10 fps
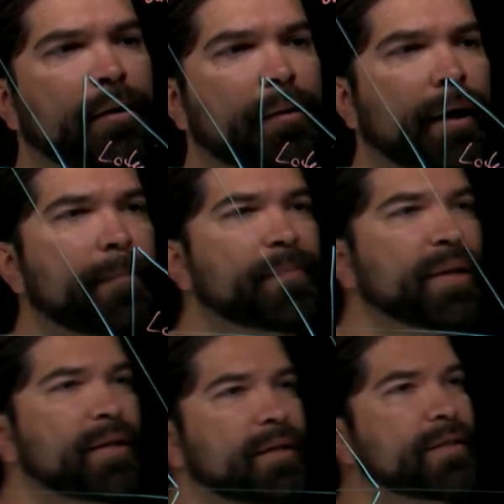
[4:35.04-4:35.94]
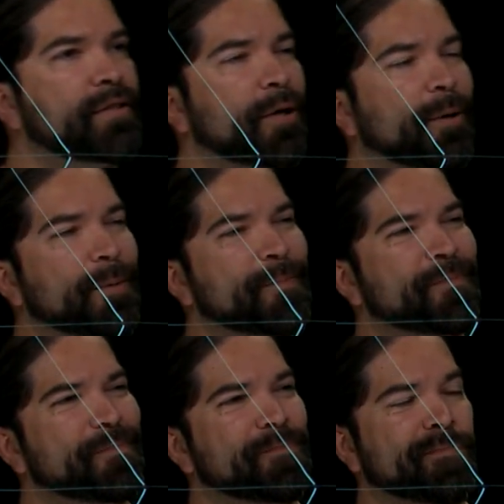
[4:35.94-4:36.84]
Okay, so,
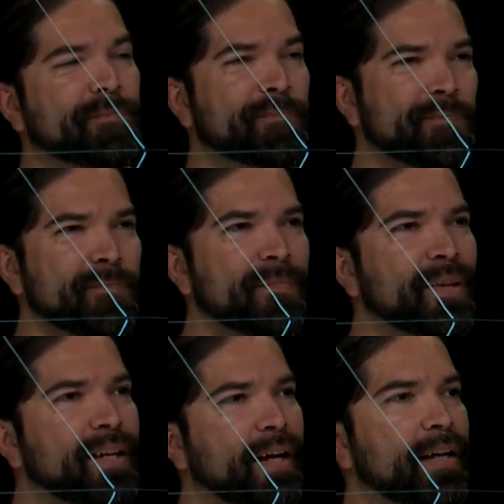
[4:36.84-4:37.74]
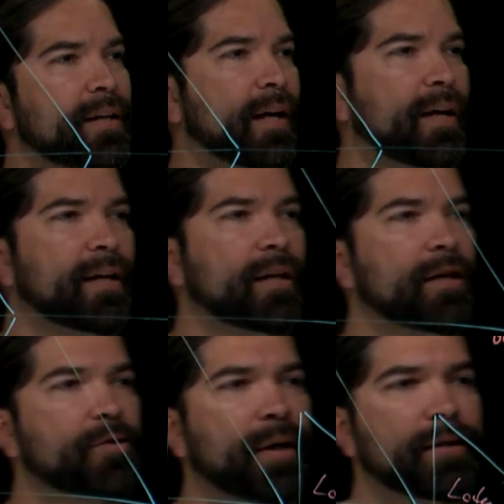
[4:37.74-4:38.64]
and I
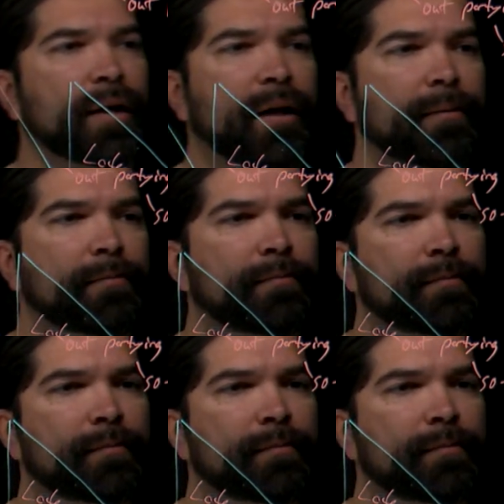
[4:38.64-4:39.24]
lost track of time.